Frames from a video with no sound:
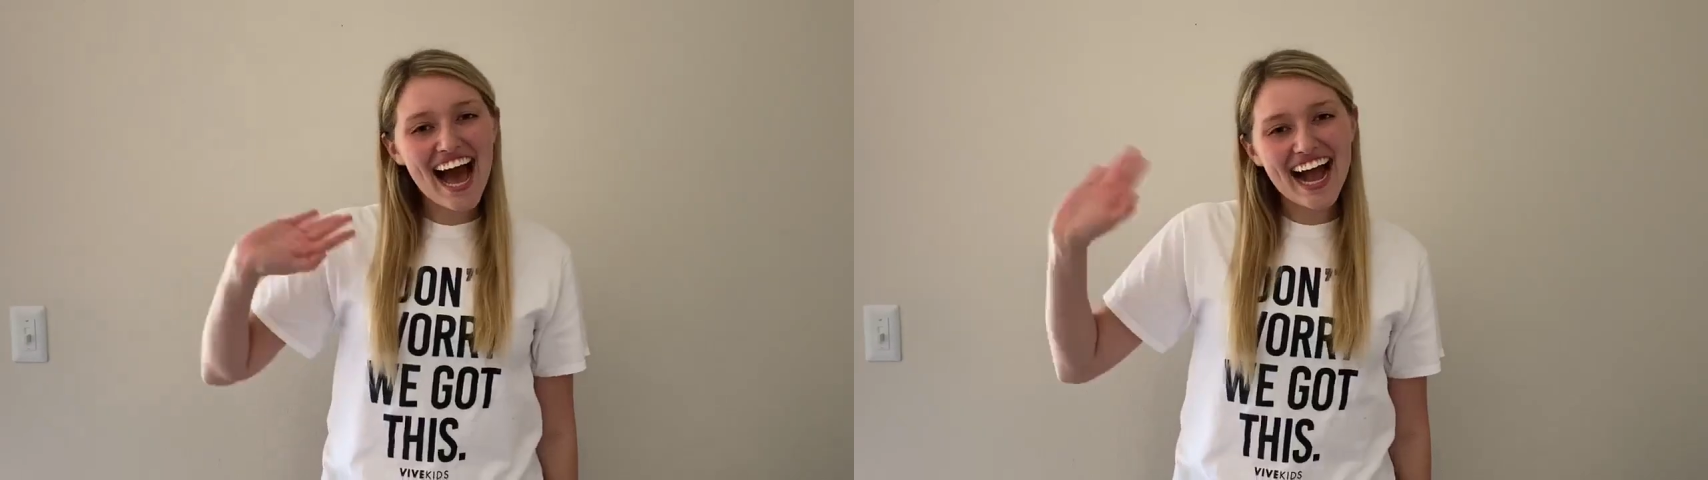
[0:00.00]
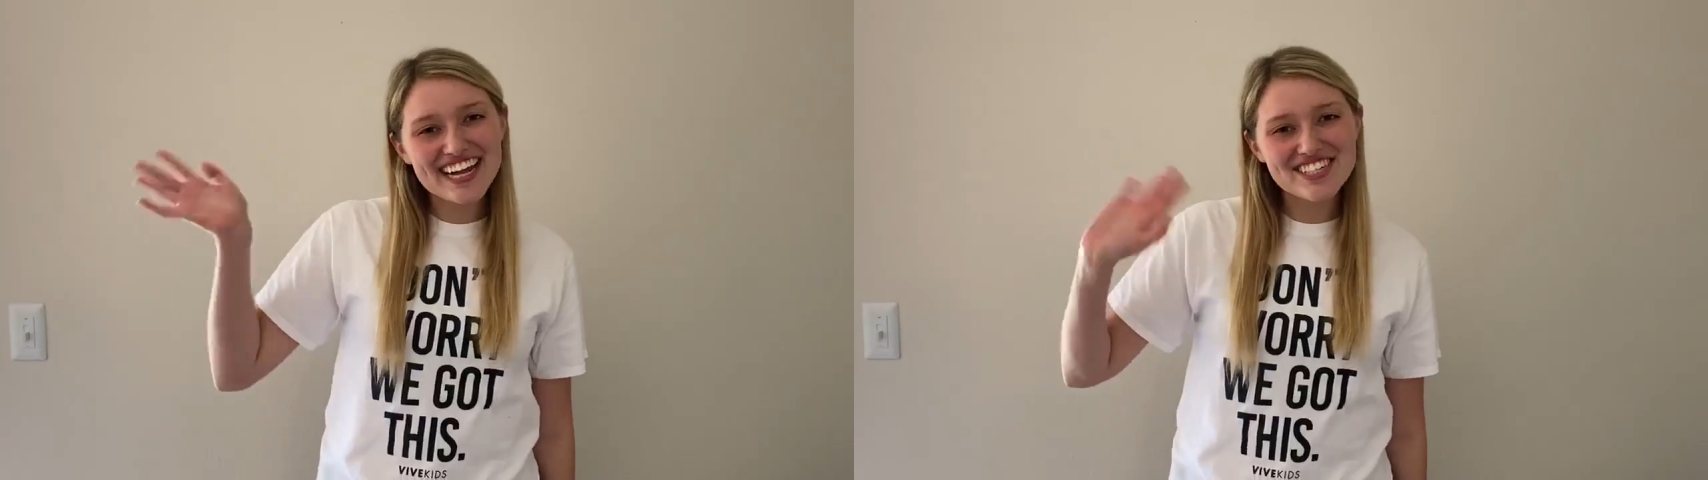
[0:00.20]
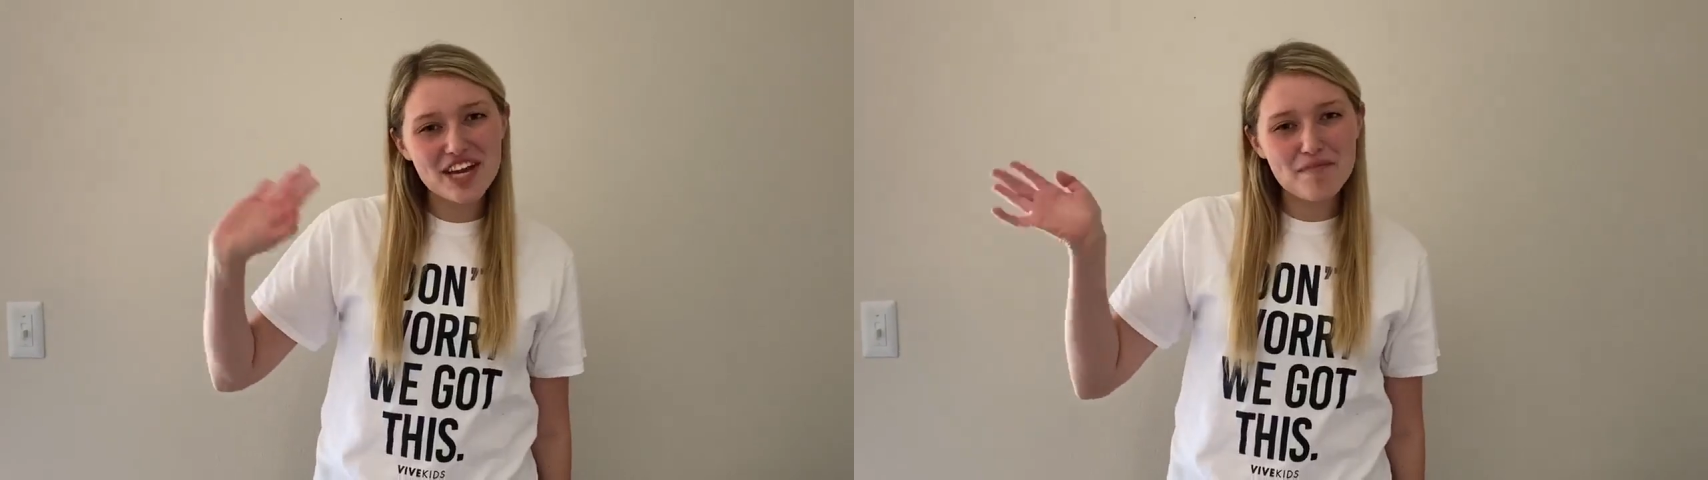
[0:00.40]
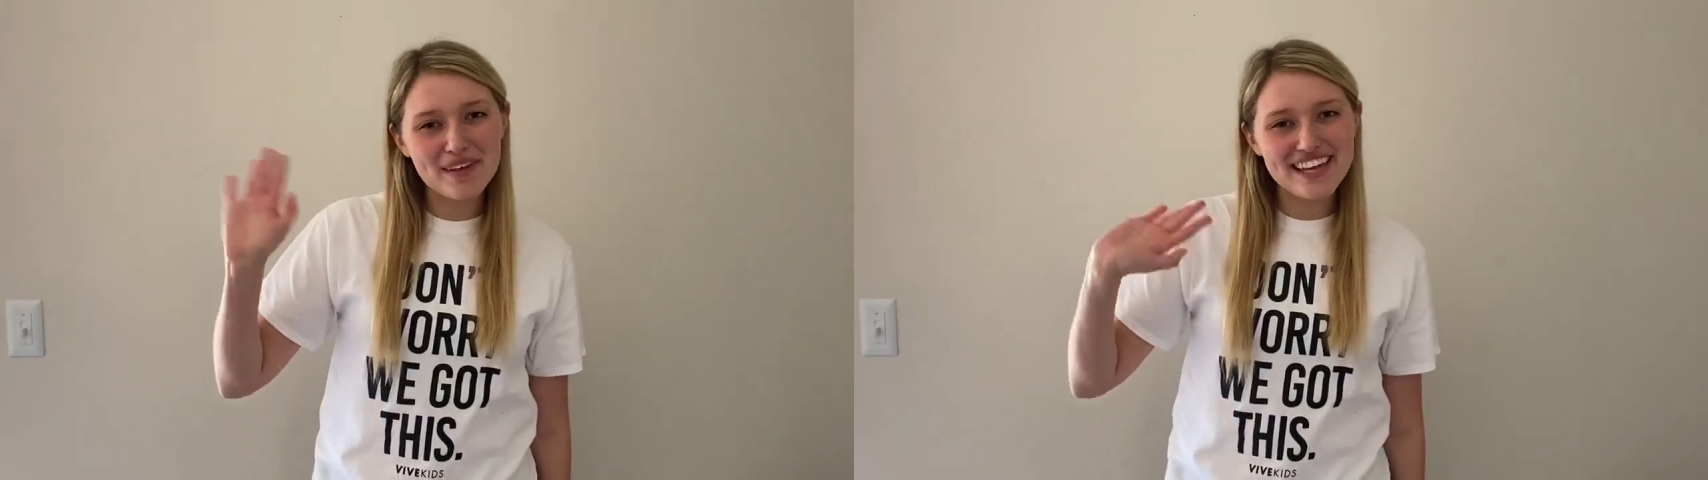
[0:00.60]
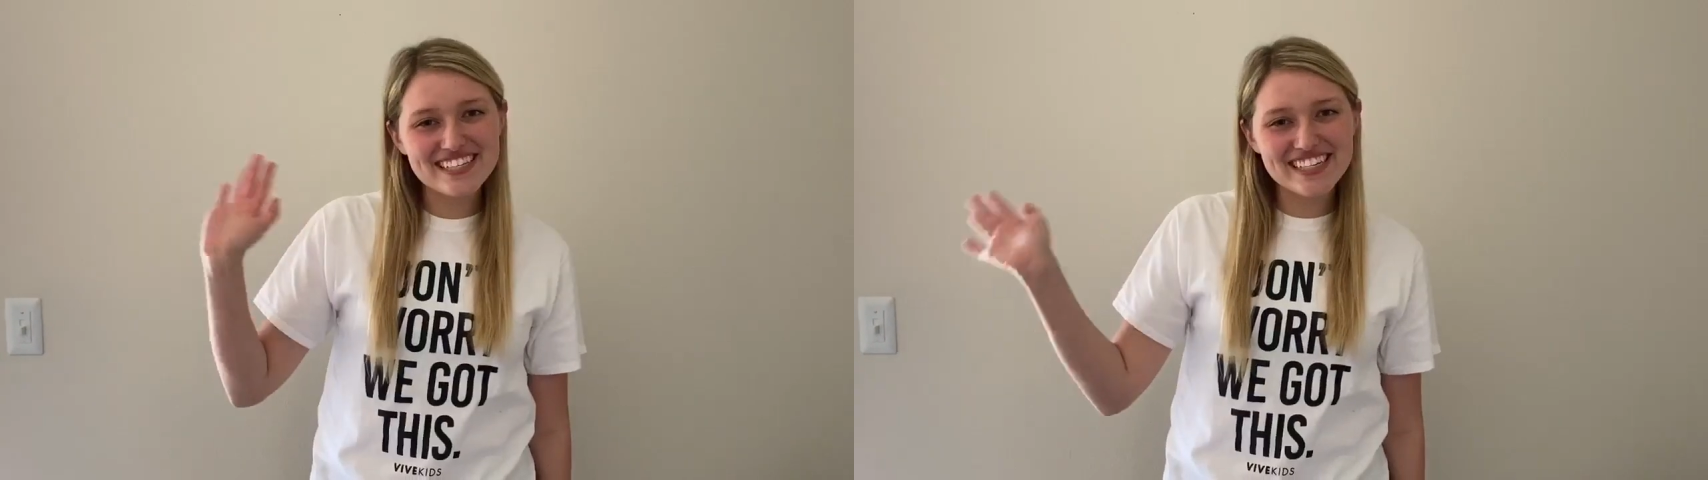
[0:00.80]
Hi,
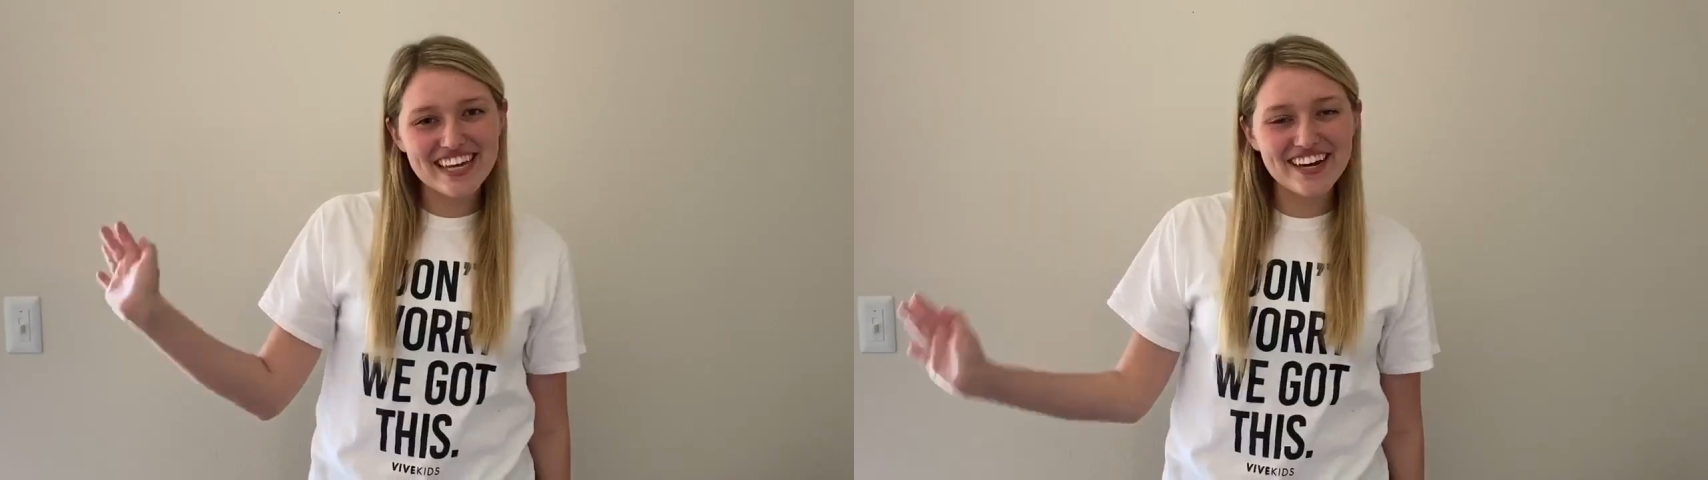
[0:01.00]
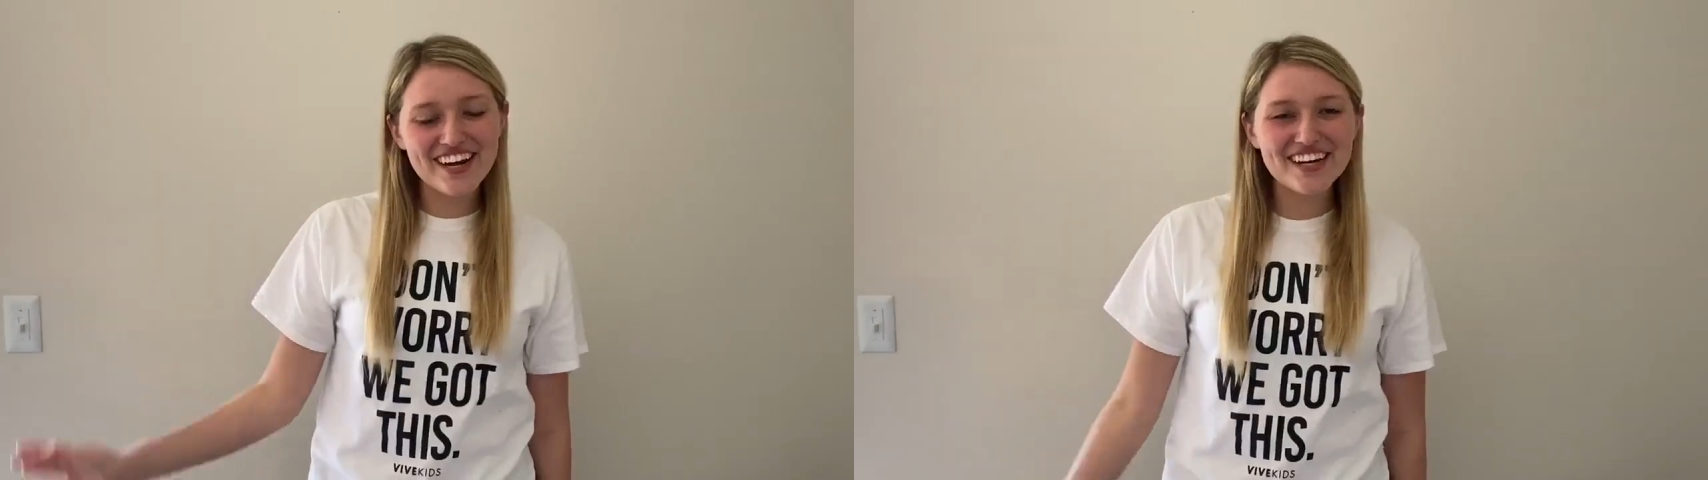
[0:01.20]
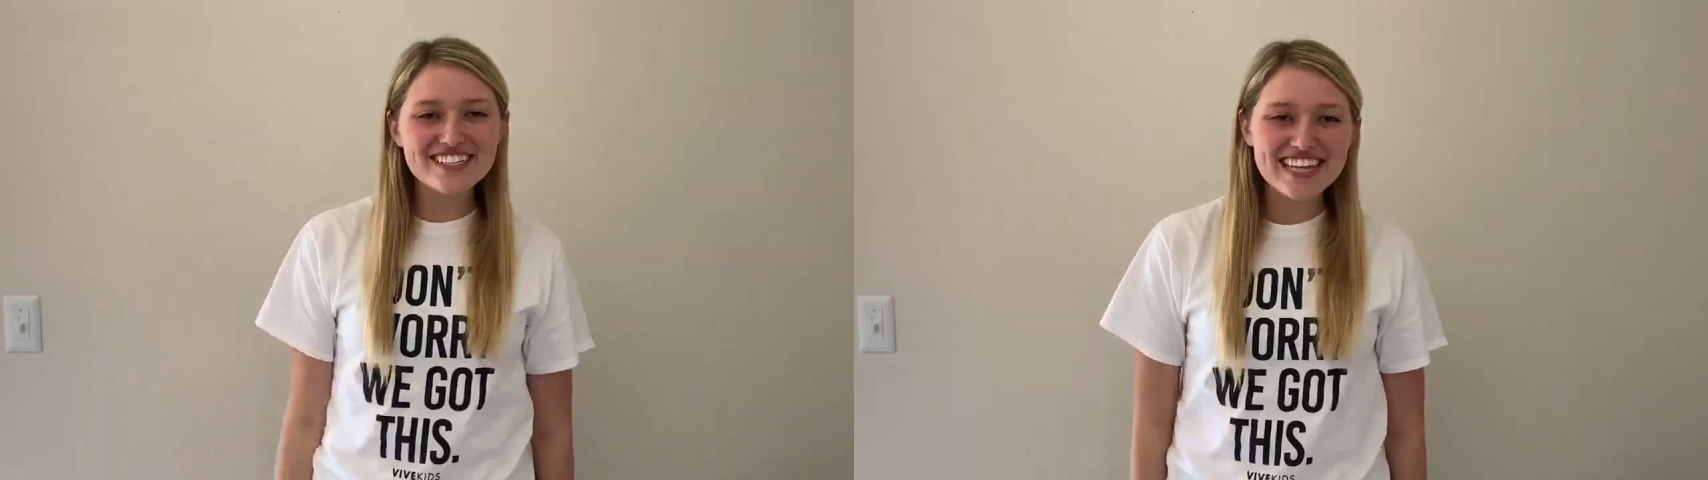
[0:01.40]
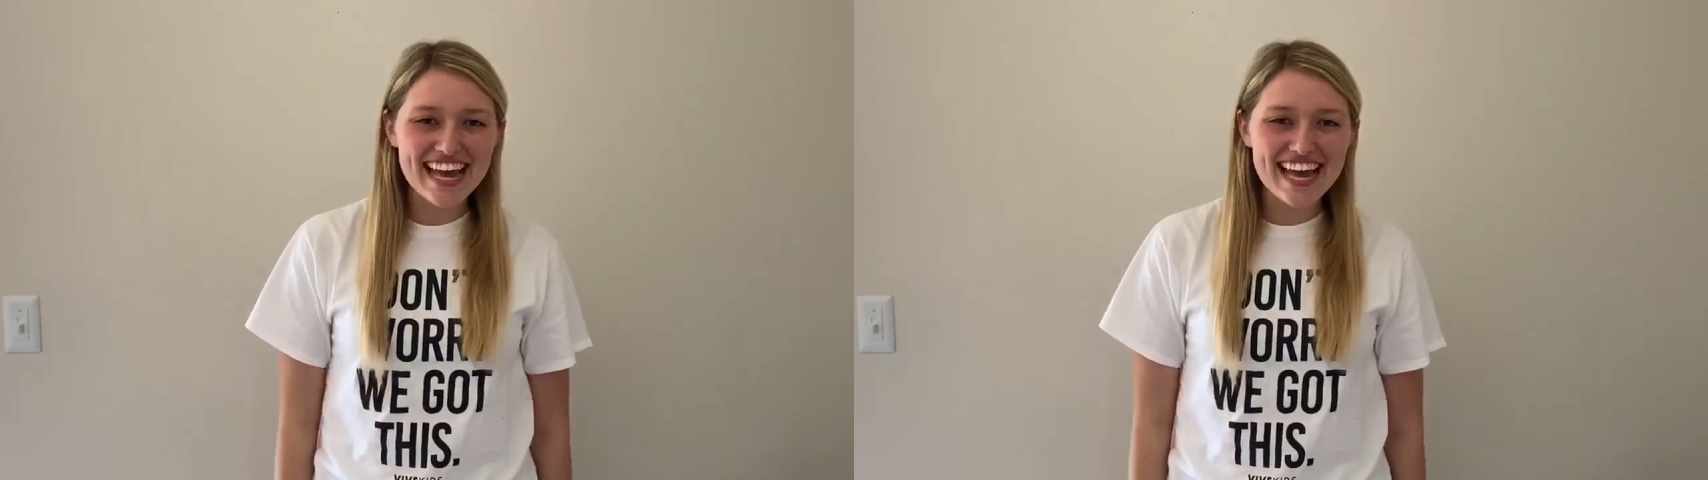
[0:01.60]
champions and heroes.